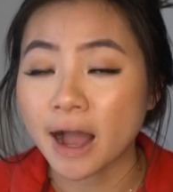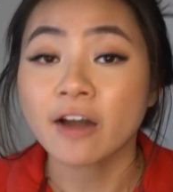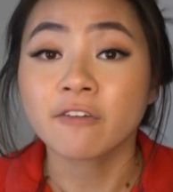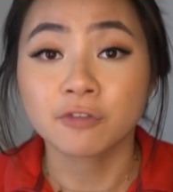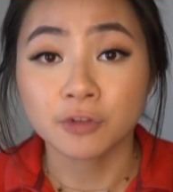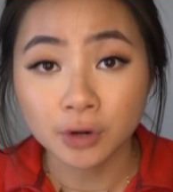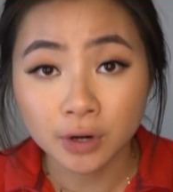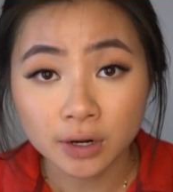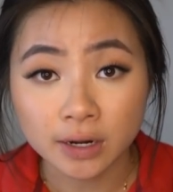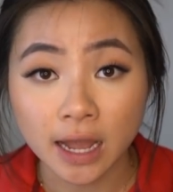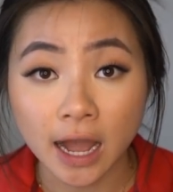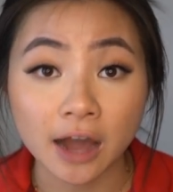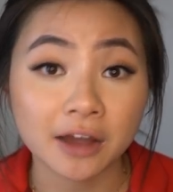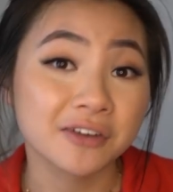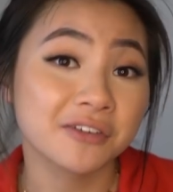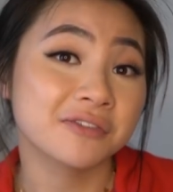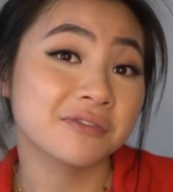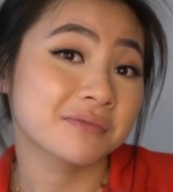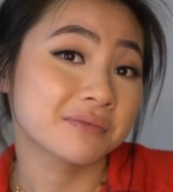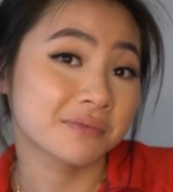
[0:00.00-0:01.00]
I've learned how
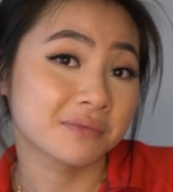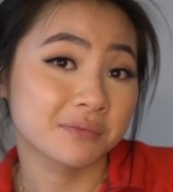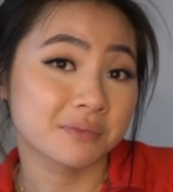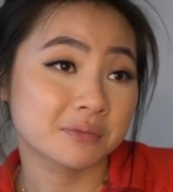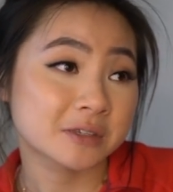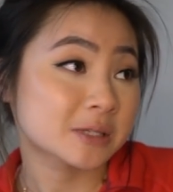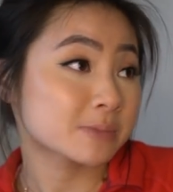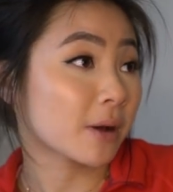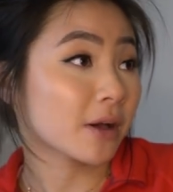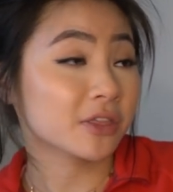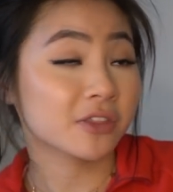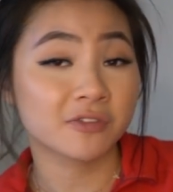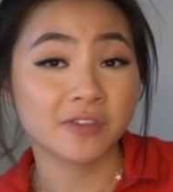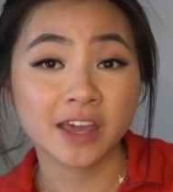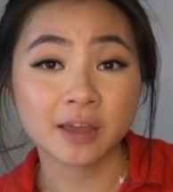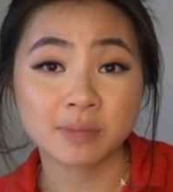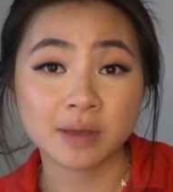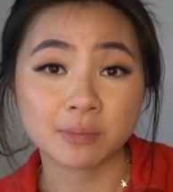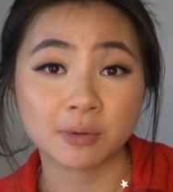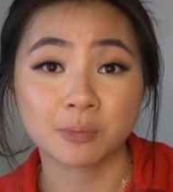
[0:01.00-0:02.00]
to spot the
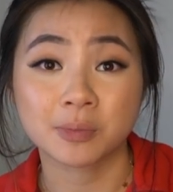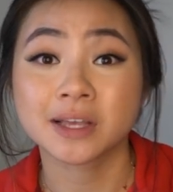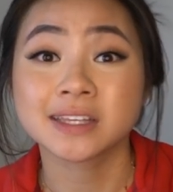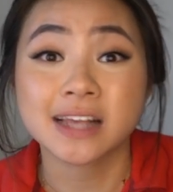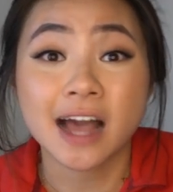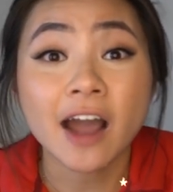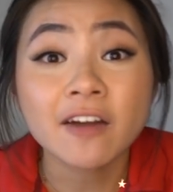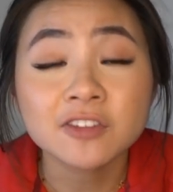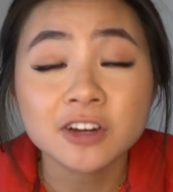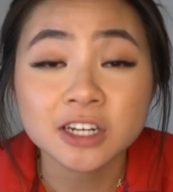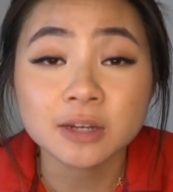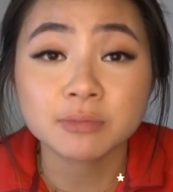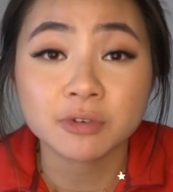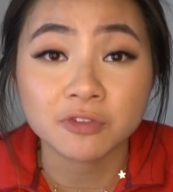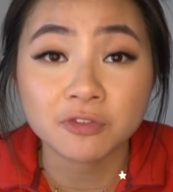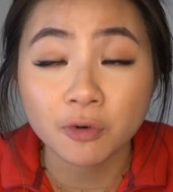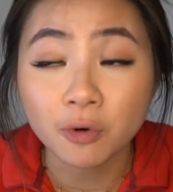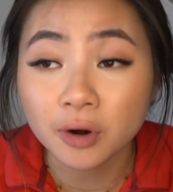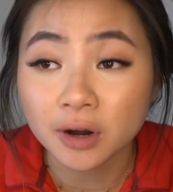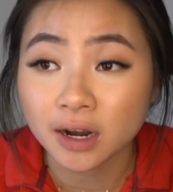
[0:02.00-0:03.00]
fake people because I've done it
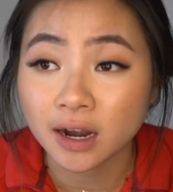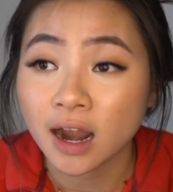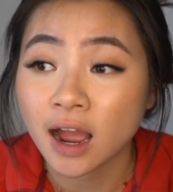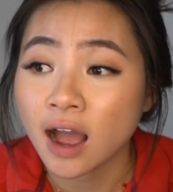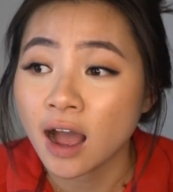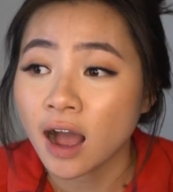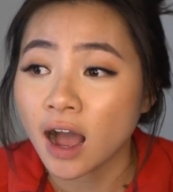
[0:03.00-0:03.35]
before.